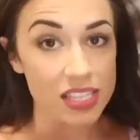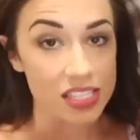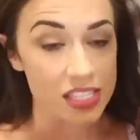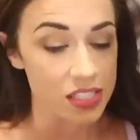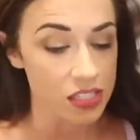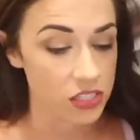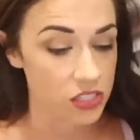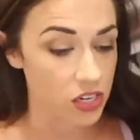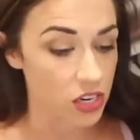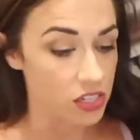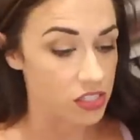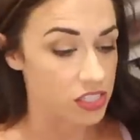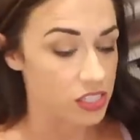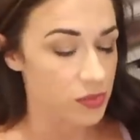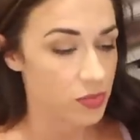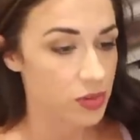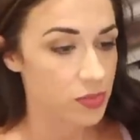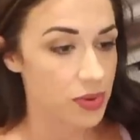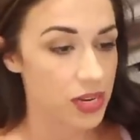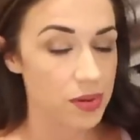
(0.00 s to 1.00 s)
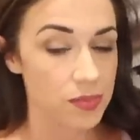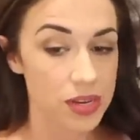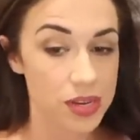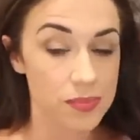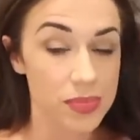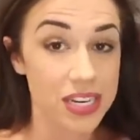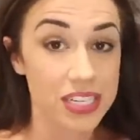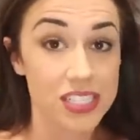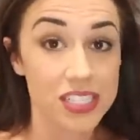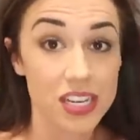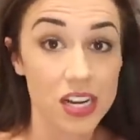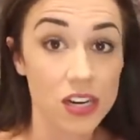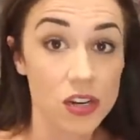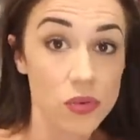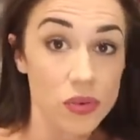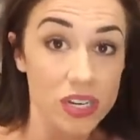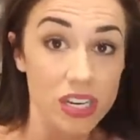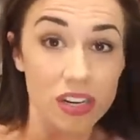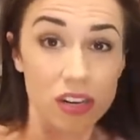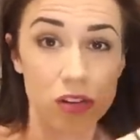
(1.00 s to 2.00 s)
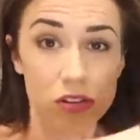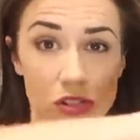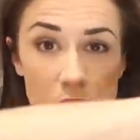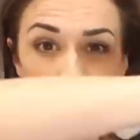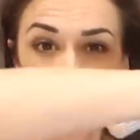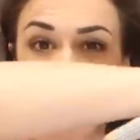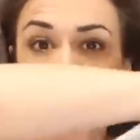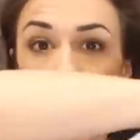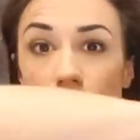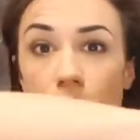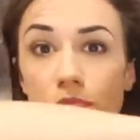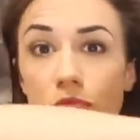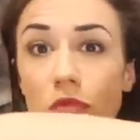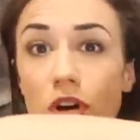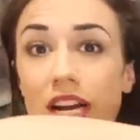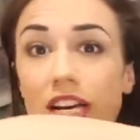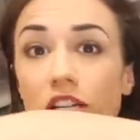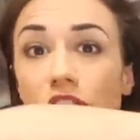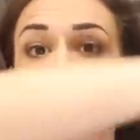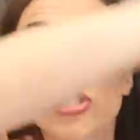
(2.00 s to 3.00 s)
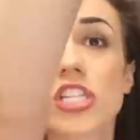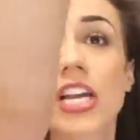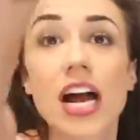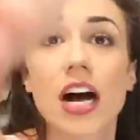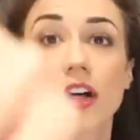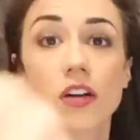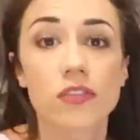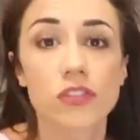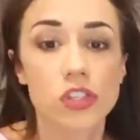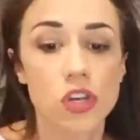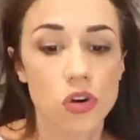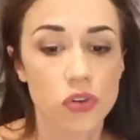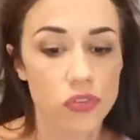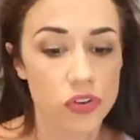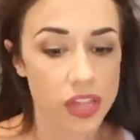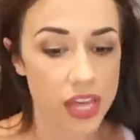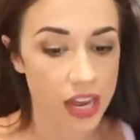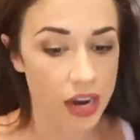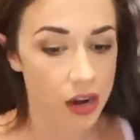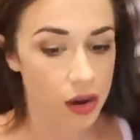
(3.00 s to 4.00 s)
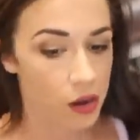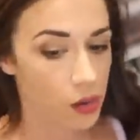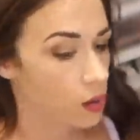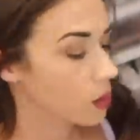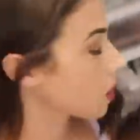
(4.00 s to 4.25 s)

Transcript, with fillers: This is a doll someone made me, but it does not go in here. It goes on my Miranda shelves over there.